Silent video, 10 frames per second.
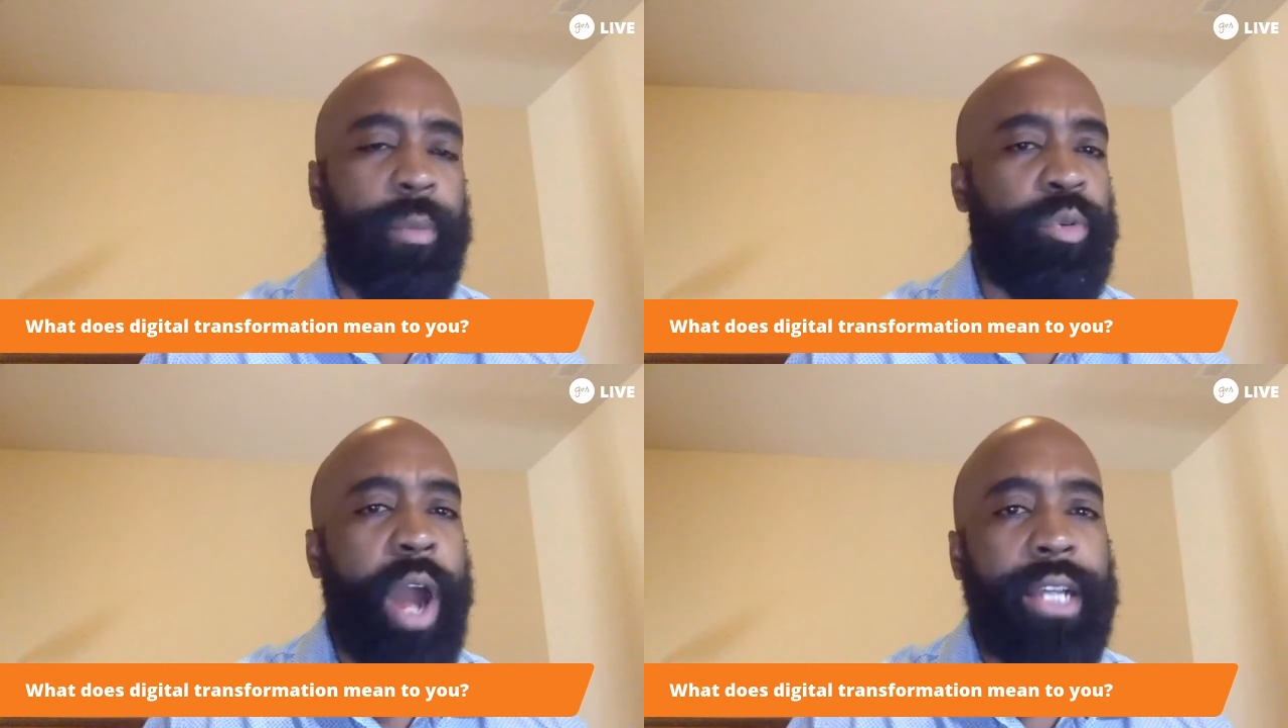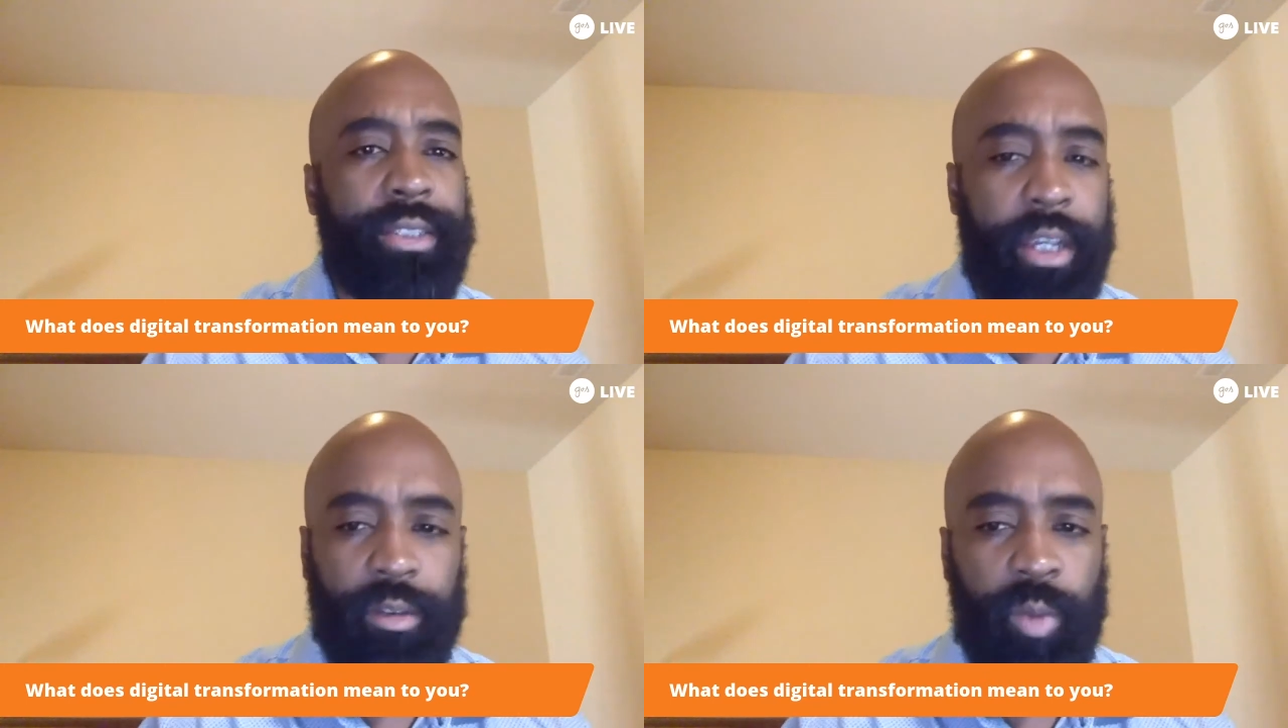
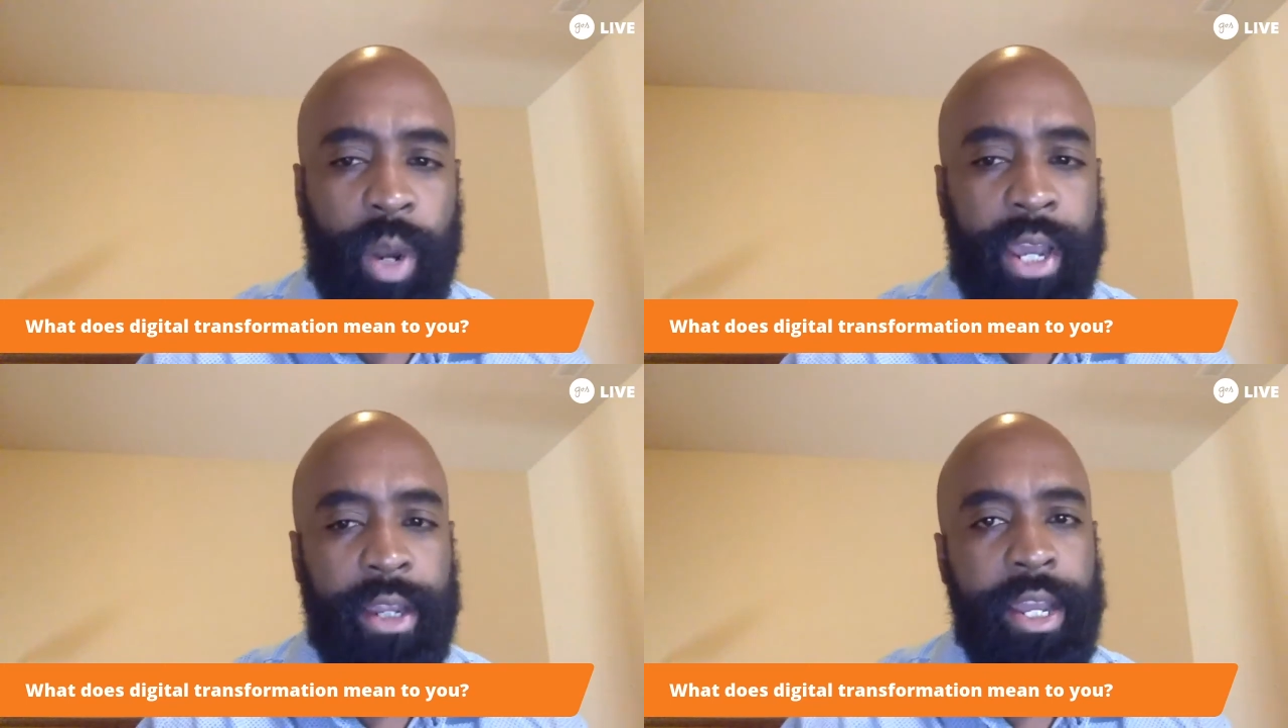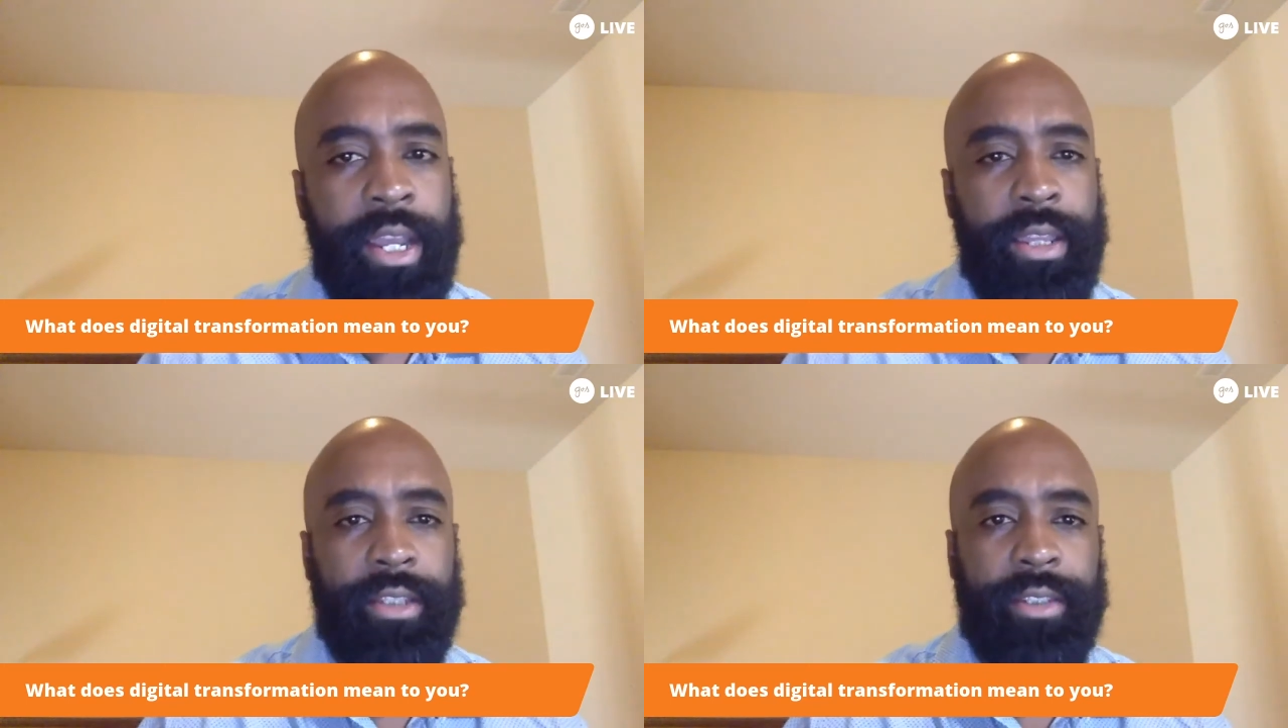Process, right?
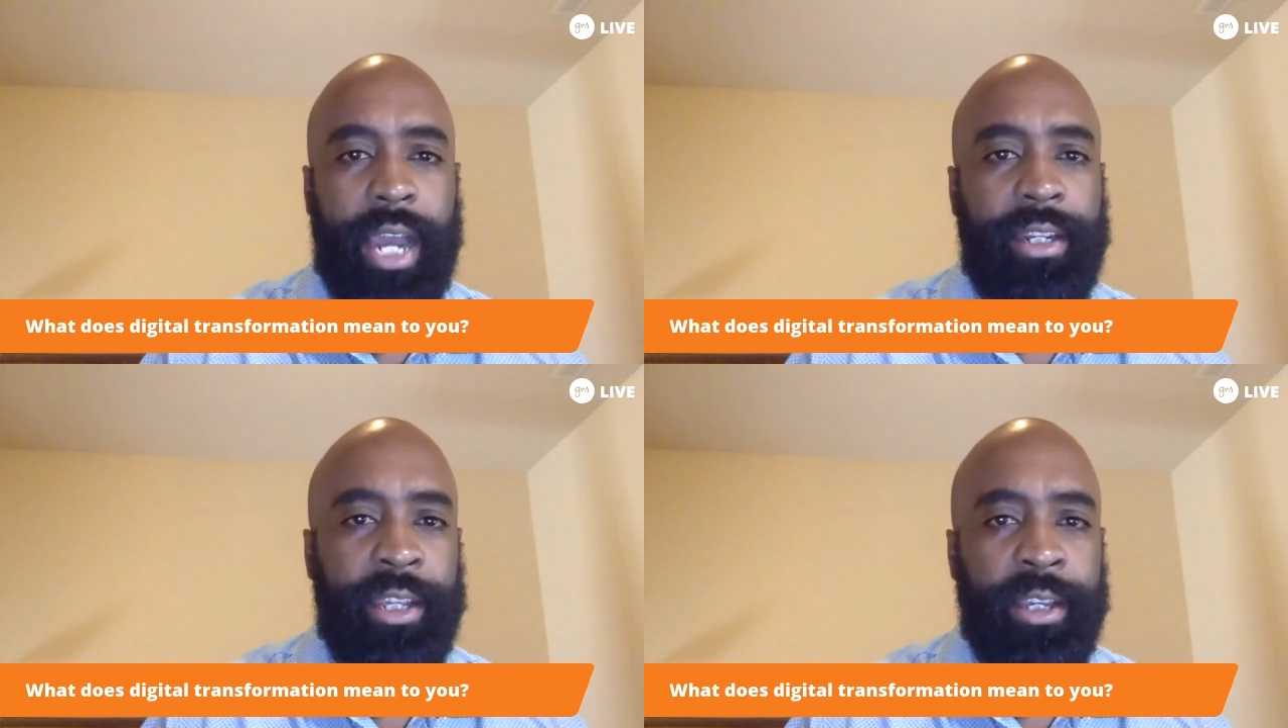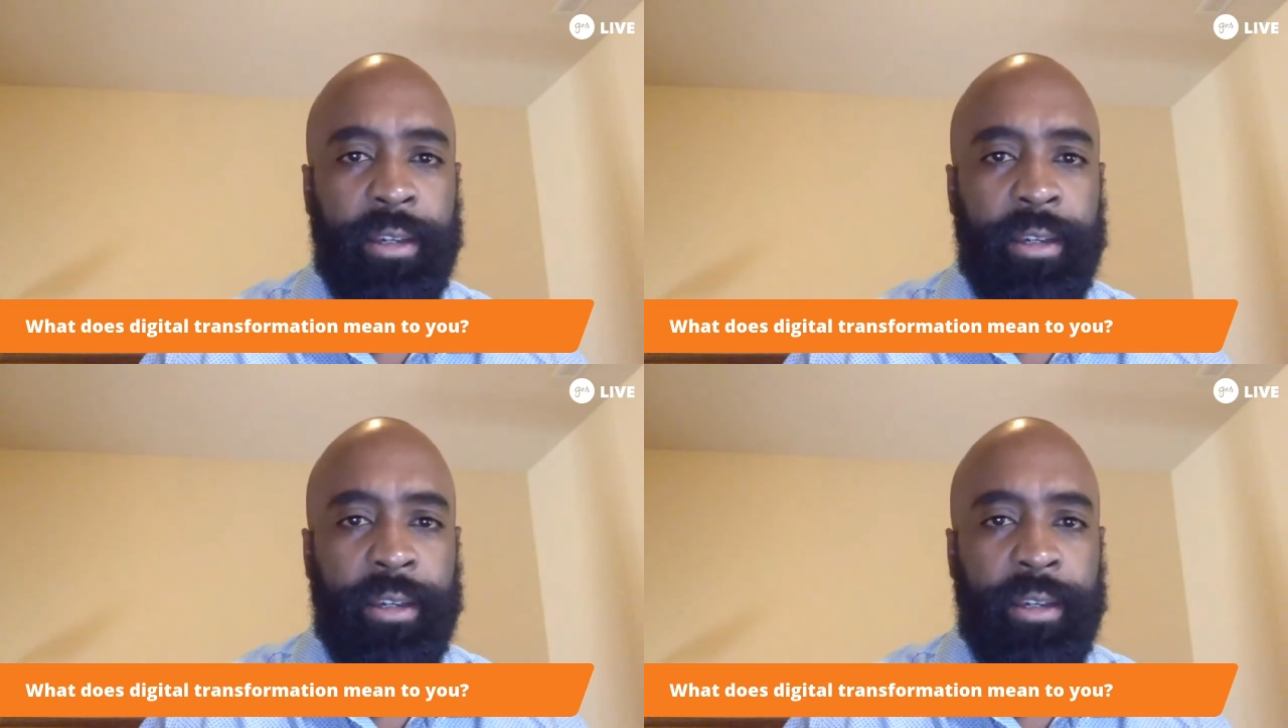This idea